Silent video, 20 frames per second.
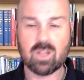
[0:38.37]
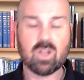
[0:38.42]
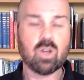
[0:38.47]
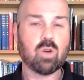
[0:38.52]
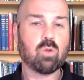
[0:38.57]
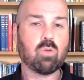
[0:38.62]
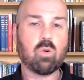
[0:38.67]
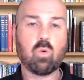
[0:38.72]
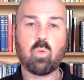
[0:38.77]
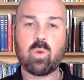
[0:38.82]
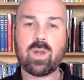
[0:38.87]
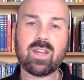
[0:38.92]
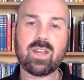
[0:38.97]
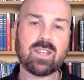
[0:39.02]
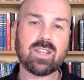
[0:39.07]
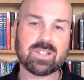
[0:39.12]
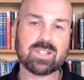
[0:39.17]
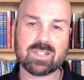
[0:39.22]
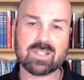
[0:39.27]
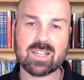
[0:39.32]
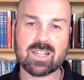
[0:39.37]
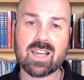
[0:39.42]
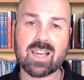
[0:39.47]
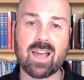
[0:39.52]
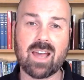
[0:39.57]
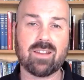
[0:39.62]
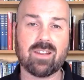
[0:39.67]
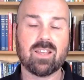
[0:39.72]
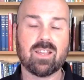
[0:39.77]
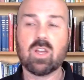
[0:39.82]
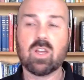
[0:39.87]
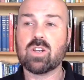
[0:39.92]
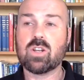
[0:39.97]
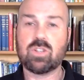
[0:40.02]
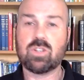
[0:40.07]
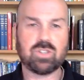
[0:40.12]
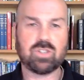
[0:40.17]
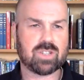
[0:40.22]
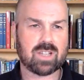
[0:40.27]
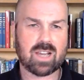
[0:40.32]
Well, where do you start? Do
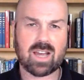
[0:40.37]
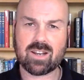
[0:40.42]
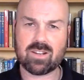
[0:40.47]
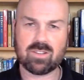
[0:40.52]
you start